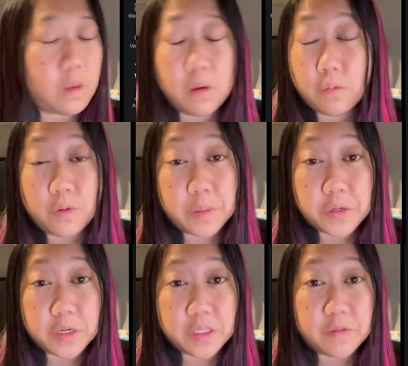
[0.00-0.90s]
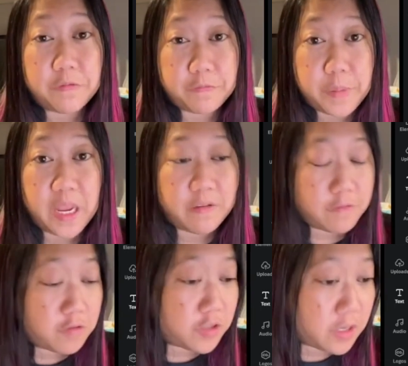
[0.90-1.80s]
the paid
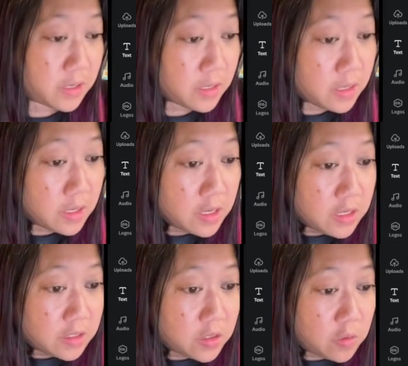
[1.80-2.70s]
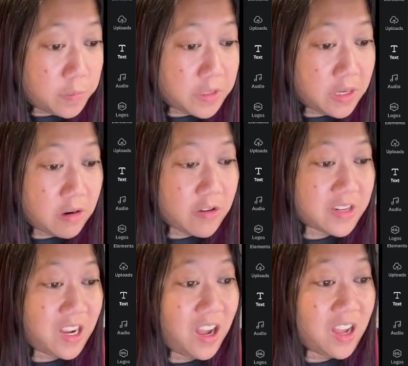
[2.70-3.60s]
version. So, but there are
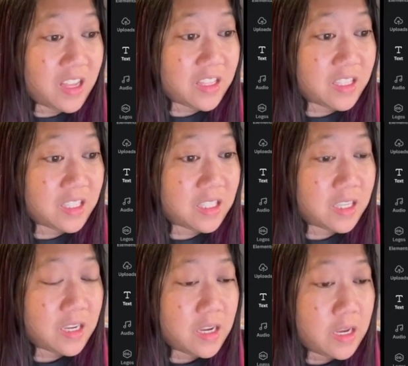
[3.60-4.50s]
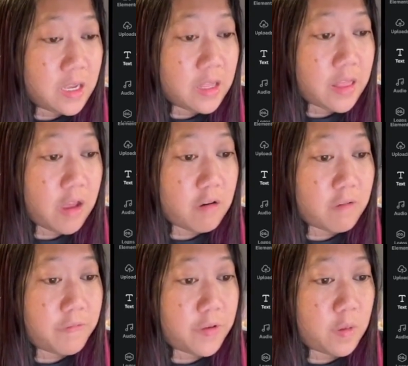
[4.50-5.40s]
tons that are
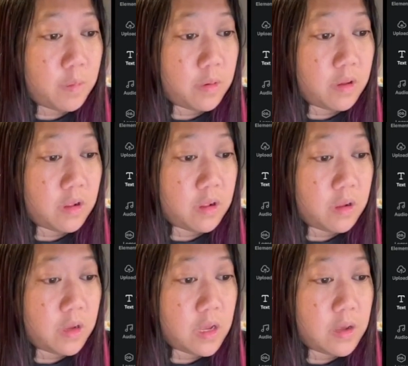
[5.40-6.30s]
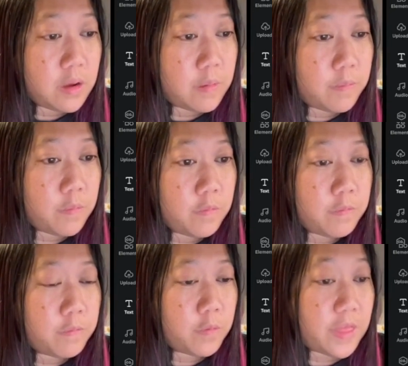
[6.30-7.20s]
available
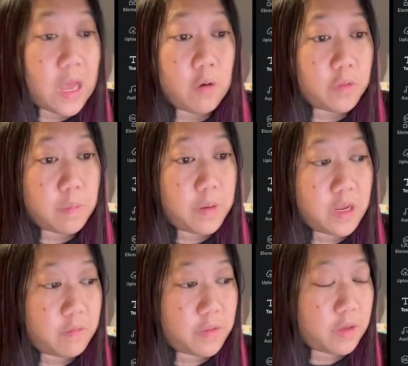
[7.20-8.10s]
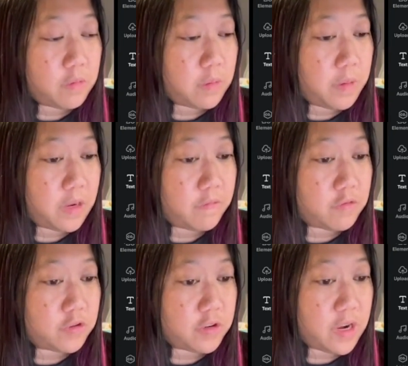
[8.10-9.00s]
without the paid
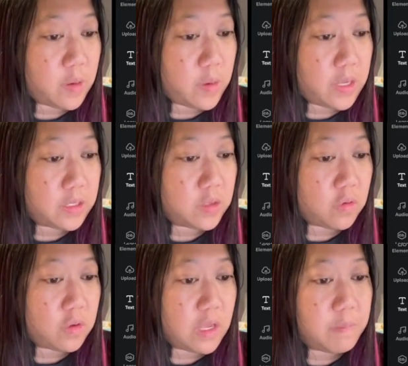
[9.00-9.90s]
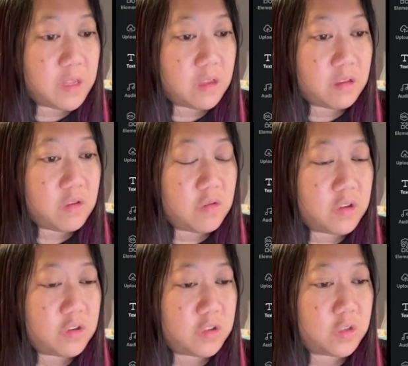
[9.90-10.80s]
version anyway. So, I mean, you can
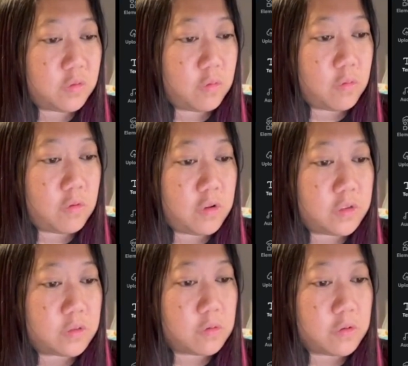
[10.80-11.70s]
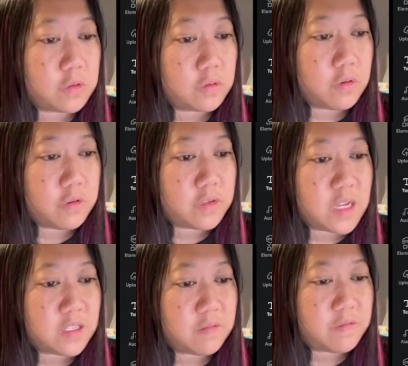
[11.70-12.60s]
just scroll and scroll and scroll. There's
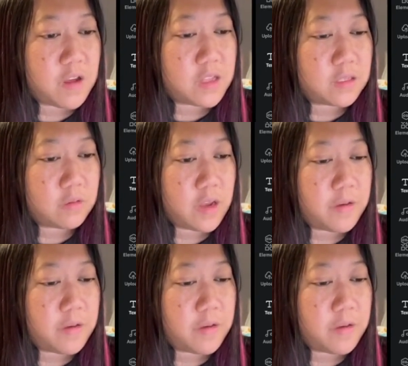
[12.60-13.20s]
lots of fonts. Okay,